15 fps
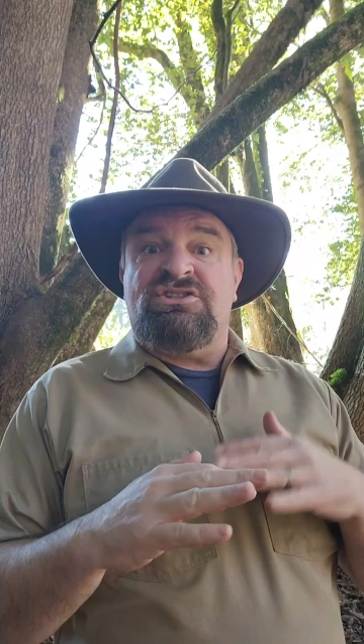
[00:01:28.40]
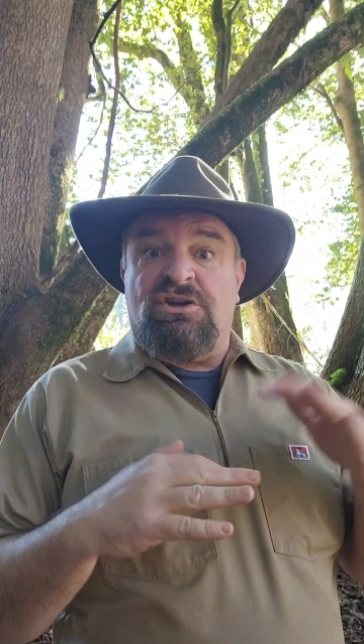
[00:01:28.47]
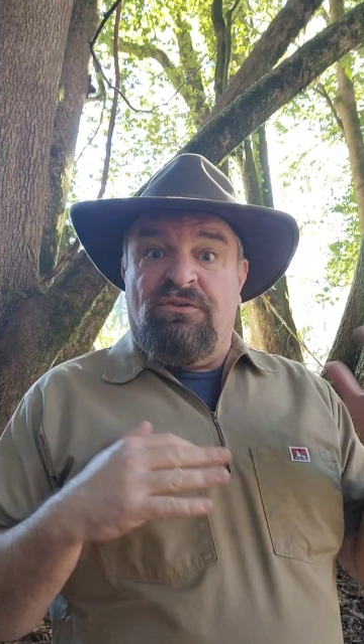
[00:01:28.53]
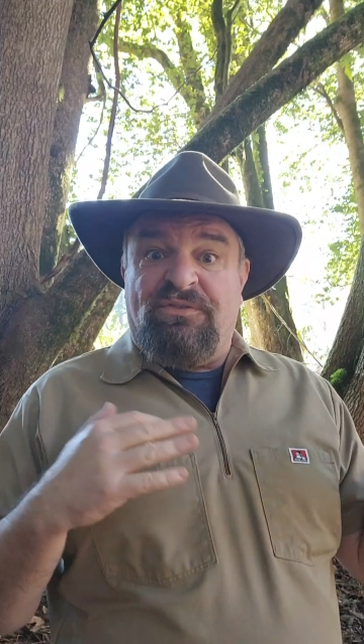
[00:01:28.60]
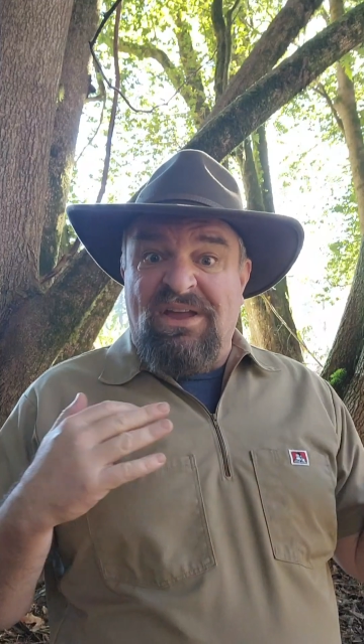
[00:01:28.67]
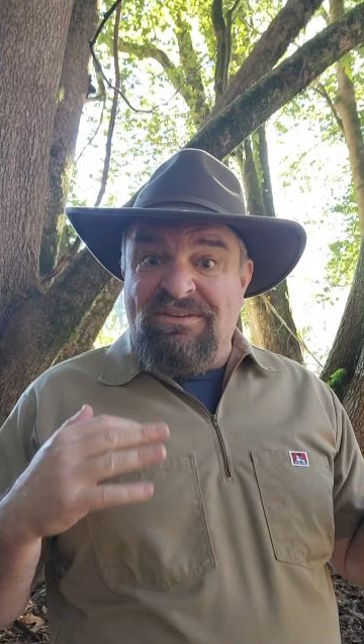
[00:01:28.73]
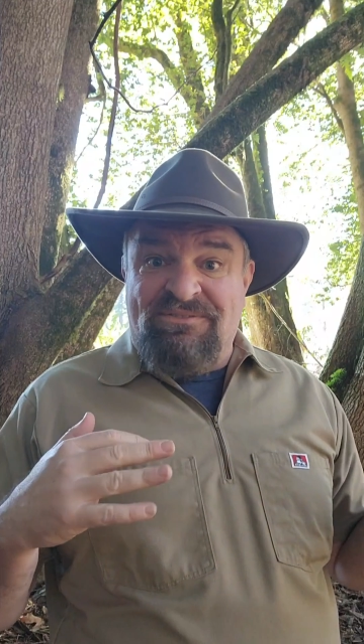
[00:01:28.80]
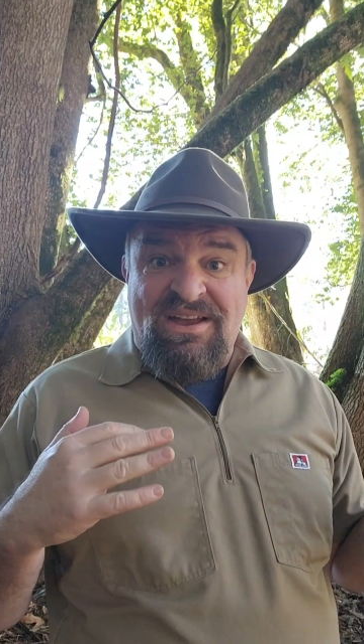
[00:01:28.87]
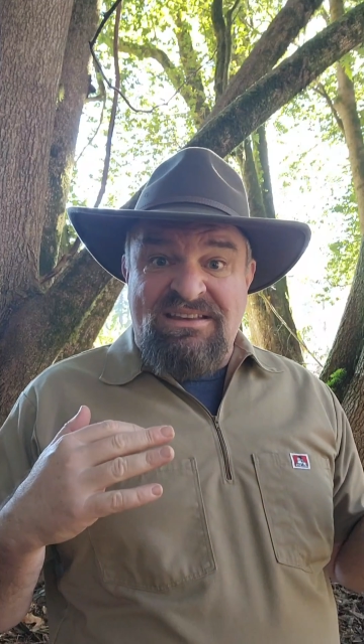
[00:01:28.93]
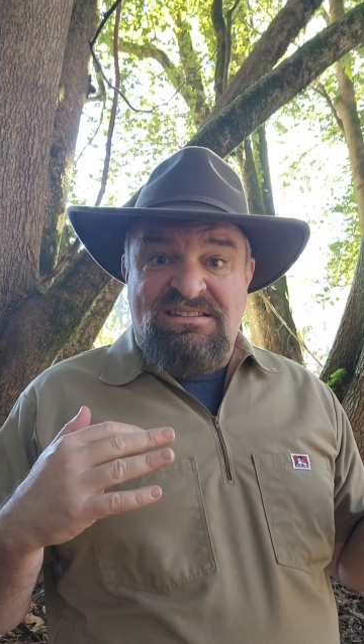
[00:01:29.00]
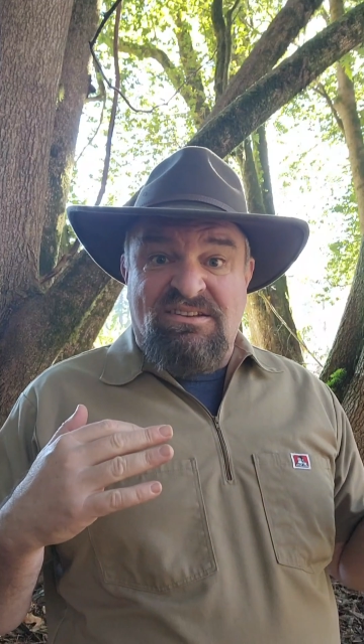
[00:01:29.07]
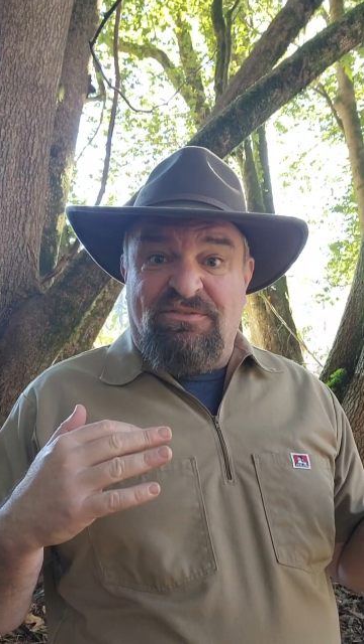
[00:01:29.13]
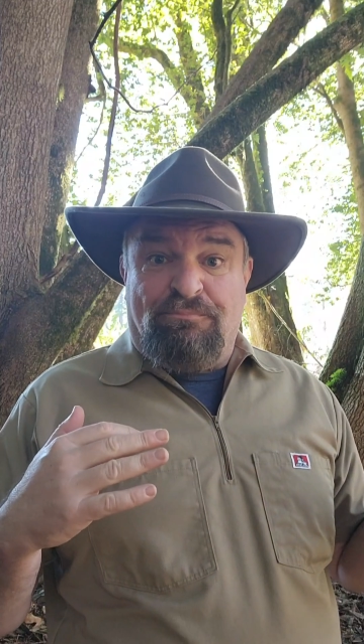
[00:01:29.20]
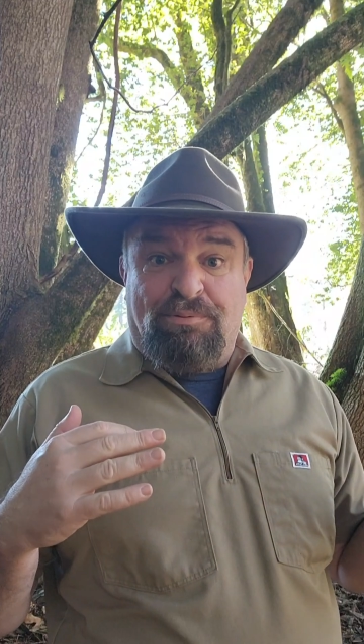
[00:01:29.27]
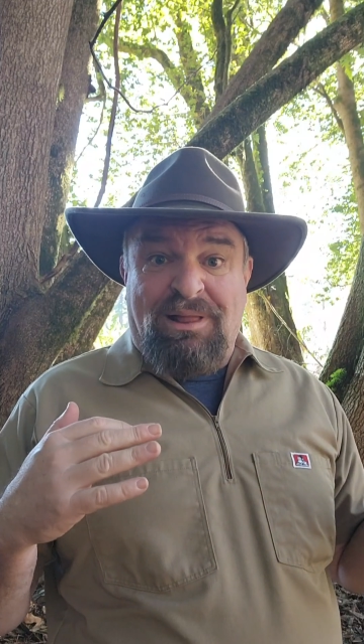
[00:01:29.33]
So if
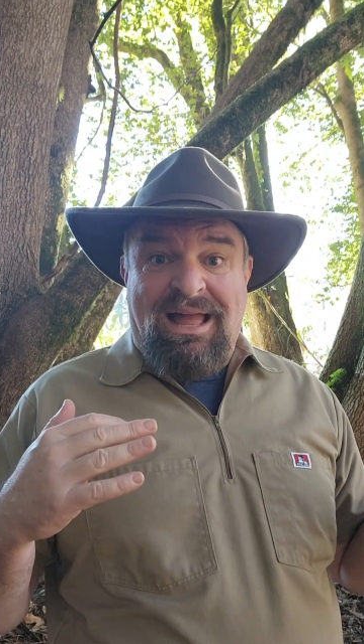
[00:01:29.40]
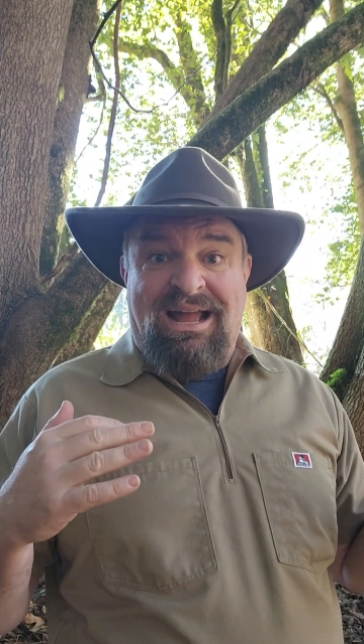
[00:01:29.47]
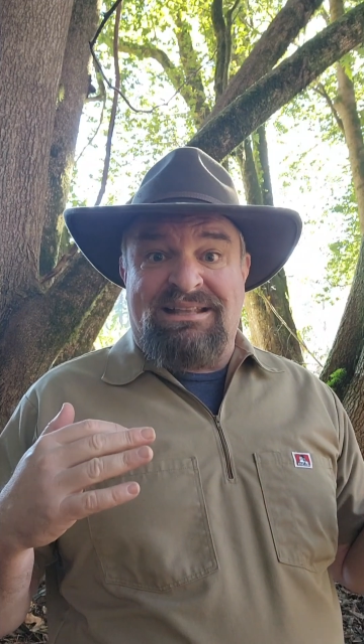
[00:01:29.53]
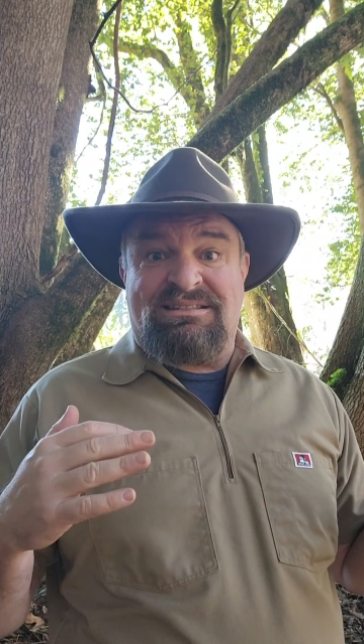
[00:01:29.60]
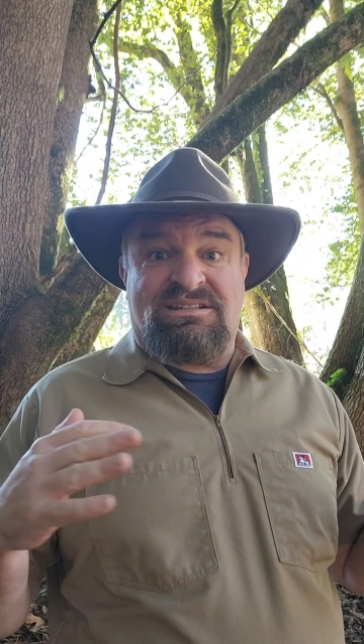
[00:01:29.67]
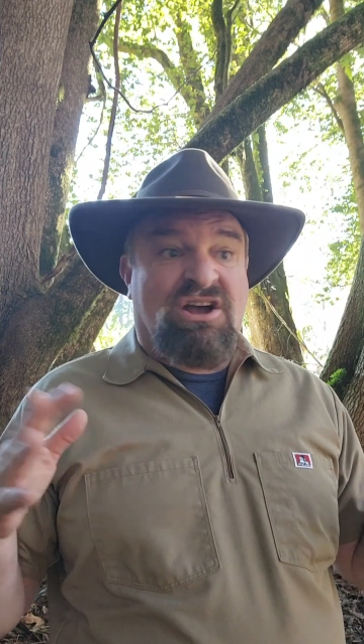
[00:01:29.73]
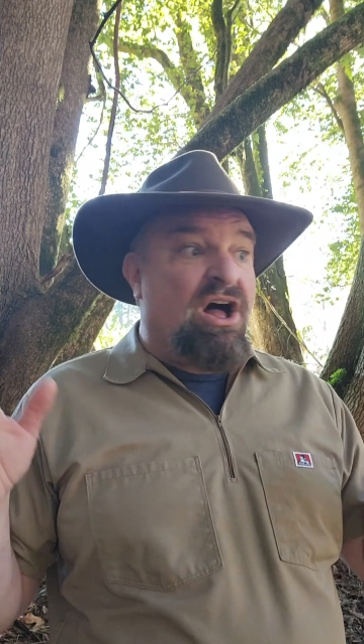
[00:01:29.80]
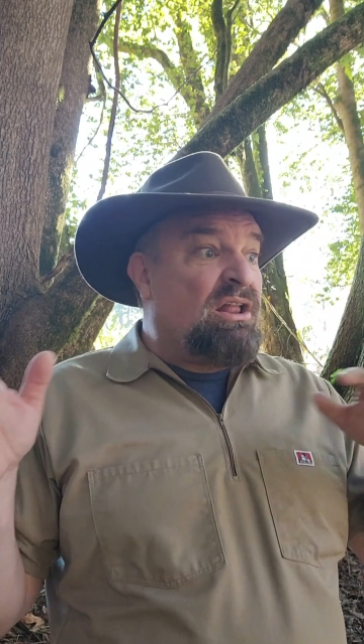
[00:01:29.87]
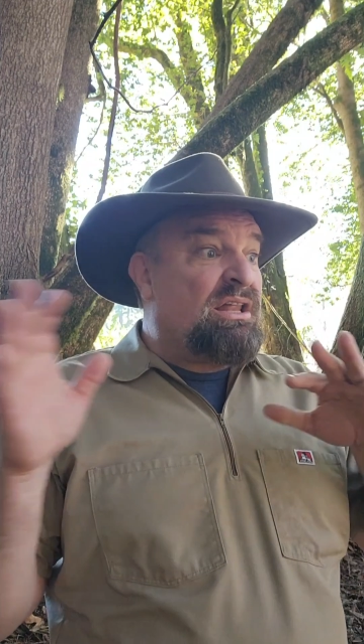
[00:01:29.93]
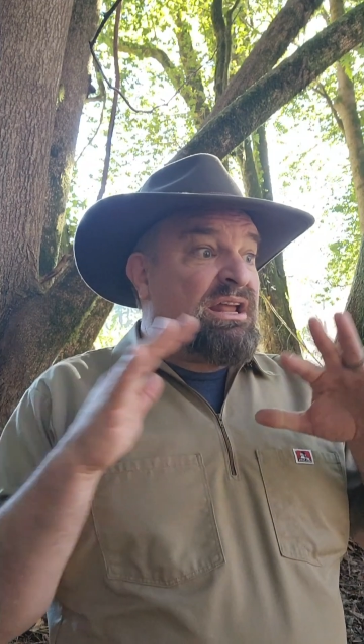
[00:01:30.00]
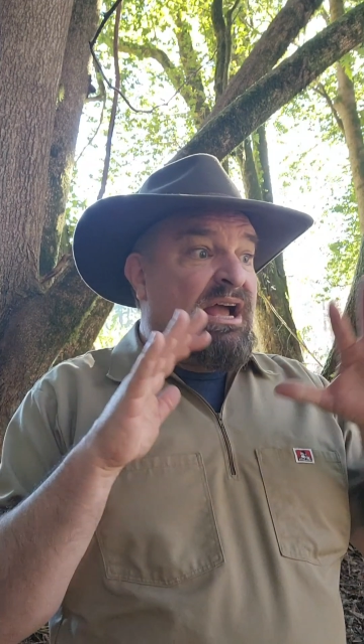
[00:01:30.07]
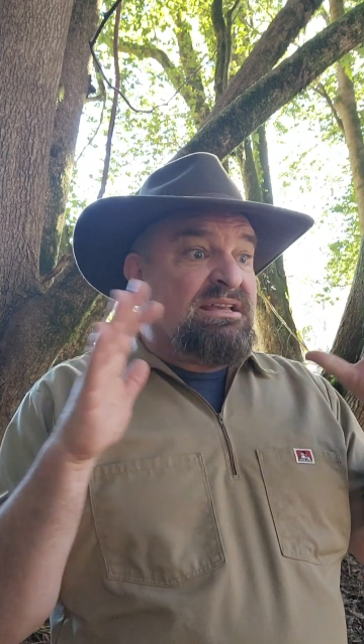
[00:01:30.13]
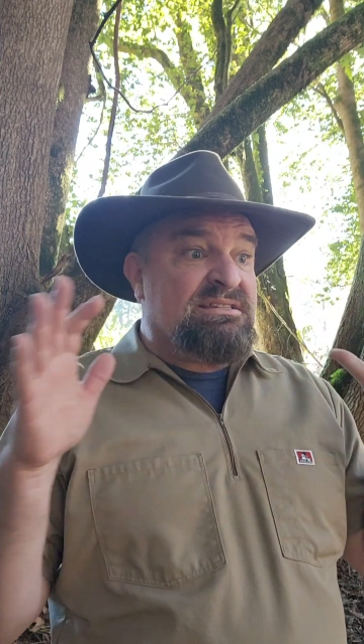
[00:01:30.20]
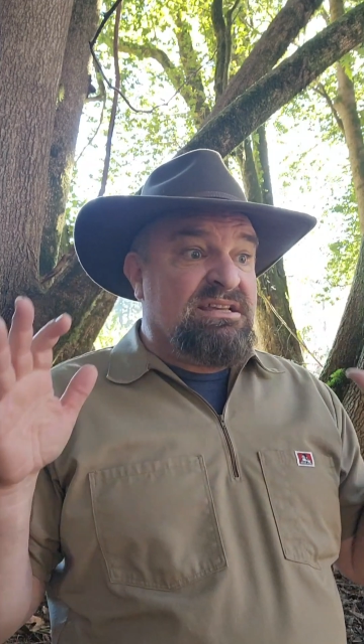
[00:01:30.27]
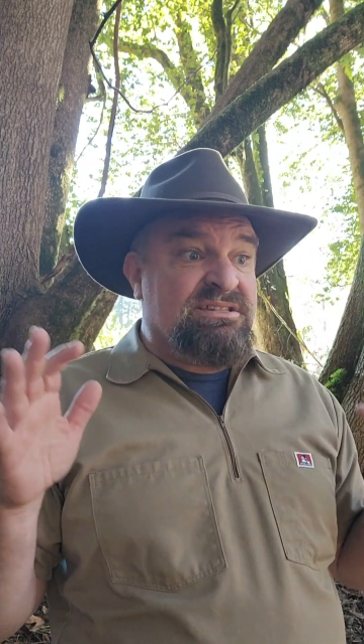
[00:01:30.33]
invasive plants
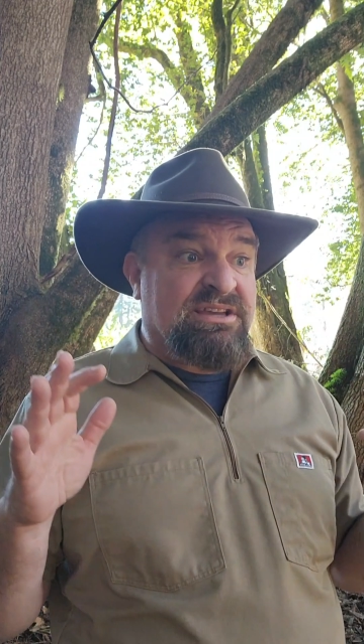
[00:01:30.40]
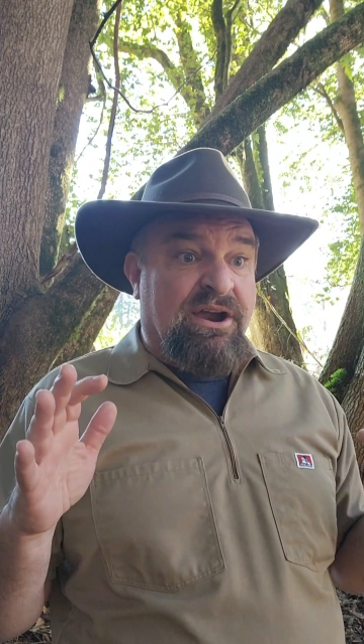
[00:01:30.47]
colonize these